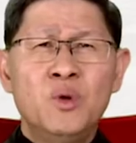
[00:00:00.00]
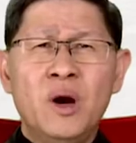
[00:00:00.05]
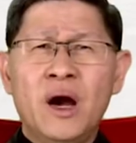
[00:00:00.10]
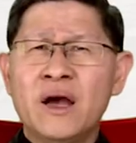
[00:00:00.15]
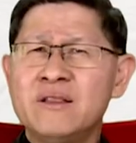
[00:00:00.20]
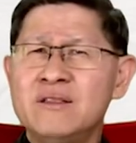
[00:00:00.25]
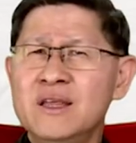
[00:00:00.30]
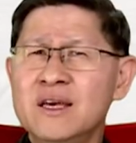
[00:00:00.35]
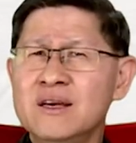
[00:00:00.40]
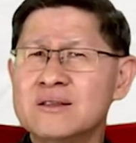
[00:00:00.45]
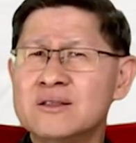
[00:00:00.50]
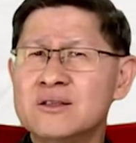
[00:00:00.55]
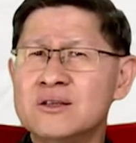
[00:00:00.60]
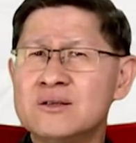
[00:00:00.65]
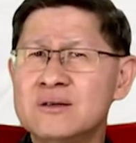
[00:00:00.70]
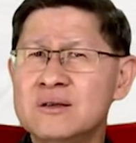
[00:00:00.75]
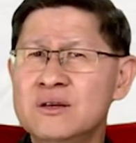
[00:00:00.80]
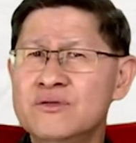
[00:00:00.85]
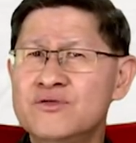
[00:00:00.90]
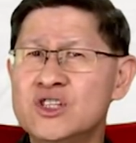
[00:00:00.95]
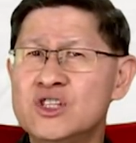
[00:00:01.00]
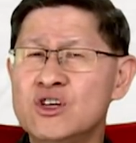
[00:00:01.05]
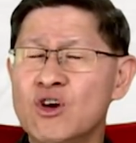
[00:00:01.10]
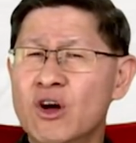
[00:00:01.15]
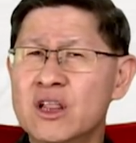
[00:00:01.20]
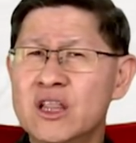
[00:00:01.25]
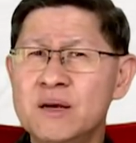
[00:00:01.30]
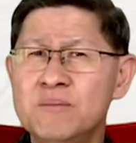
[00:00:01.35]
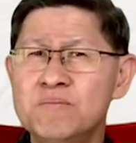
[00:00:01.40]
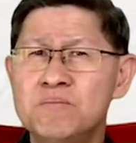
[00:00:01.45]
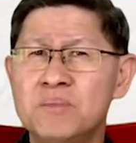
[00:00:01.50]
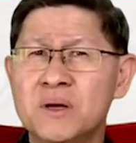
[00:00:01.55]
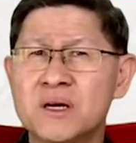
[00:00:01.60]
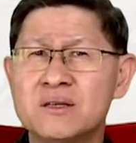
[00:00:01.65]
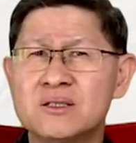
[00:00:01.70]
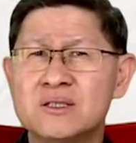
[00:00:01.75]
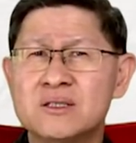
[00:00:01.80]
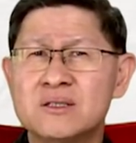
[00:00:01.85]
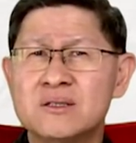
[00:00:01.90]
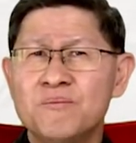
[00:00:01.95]
I think it is even the
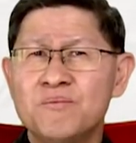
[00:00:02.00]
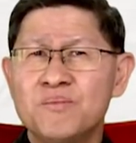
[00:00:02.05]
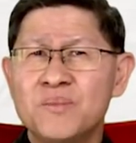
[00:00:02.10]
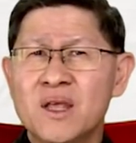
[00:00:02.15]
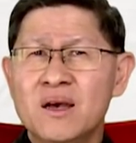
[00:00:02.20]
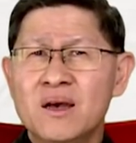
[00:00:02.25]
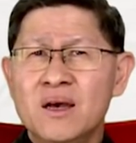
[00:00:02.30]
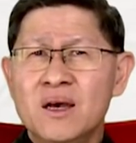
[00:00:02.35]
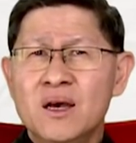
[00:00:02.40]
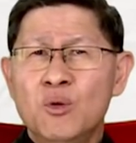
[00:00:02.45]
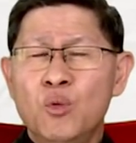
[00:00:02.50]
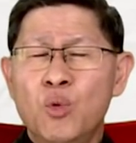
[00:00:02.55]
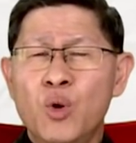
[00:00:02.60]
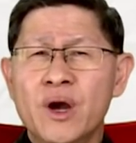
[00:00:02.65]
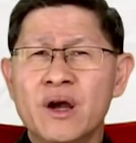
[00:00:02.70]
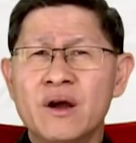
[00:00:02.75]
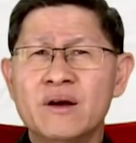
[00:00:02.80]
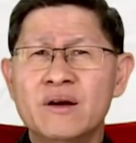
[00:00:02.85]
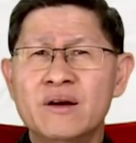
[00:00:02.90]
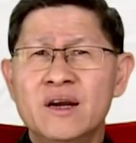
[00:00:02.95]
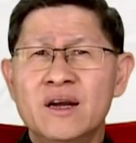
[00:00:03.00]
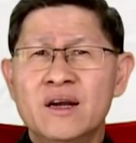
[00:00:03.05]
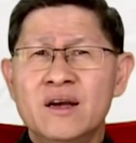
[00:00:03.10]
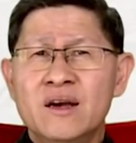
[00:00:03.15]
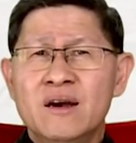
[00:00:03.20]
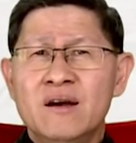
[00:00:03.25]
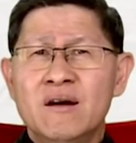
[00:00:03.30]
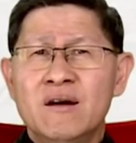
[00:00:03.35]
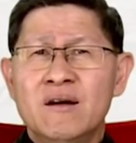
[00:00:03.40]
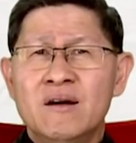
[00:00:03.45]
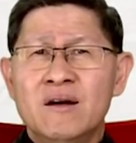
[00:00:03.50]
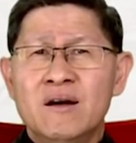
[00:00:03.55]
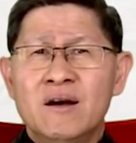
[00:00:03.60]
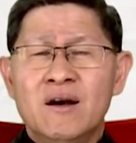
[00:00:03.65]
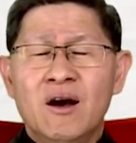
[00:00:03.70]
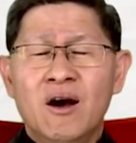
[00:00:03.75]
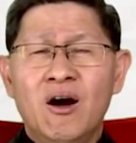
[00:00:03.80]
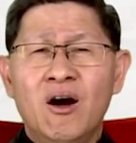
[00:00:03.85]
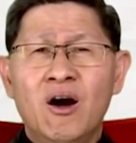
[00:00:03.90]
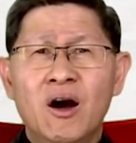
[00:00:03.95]
Olympics, where
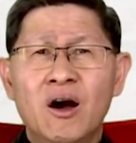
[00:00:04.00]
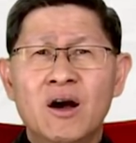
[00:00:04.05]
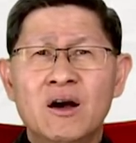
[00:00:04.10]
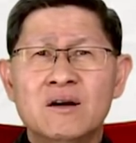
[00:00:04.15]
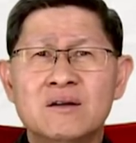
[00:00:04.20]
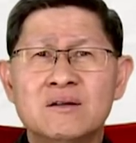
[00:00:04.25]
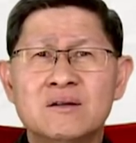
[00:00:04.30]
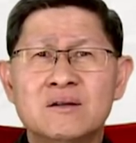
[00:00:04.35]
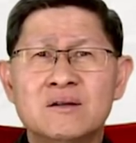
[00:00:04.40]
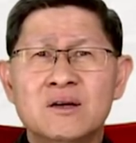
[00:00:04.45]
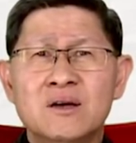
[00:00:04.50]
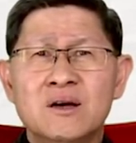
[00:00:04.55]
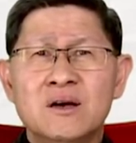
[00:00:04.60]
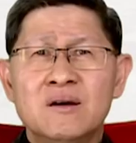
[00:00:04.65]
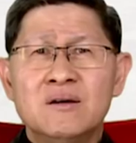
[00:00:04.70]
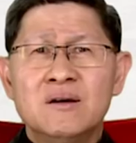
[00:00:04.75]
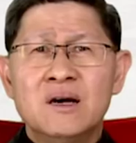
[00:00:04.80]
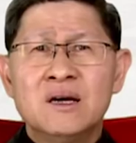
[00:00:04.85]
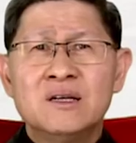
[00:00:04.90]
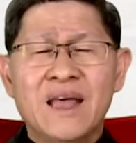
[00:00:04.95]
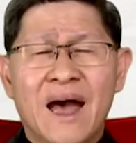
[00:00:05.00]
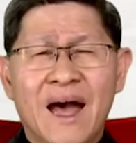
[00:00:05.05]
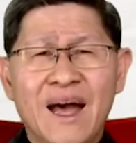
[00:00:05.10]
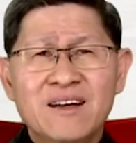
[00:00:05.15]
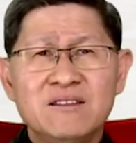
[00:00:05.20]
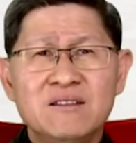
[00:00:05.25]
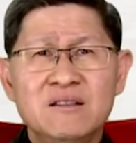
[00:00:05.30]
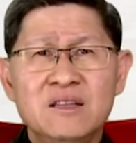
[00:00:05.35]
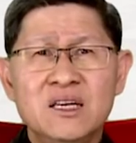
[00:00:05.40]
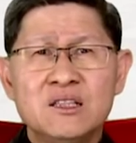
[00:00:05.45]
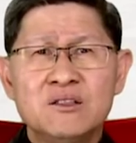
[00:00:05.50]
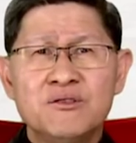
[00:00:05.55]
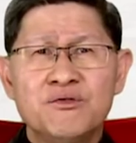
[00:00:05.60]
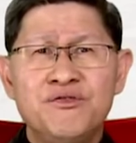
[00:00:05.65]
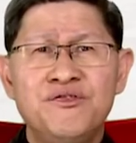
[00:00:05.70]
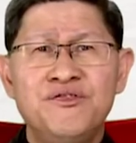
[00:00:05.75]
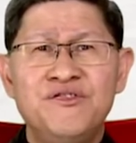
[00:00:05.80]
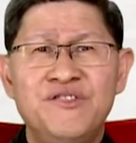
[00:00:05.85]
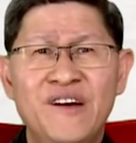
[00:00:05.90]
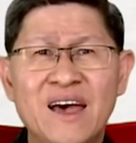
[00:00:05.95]
an athlete
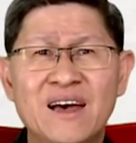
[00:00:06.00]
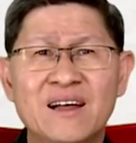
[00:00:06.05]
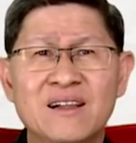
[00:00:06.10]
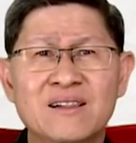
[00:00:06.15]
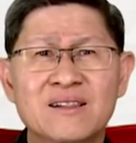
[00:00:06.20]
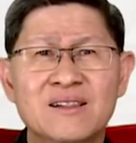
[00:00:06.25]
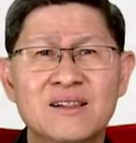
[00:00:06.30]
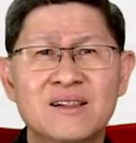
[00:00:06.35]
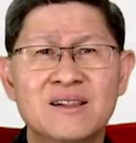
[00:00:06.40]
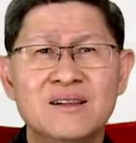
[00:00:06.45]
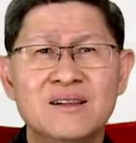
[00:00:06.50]
fell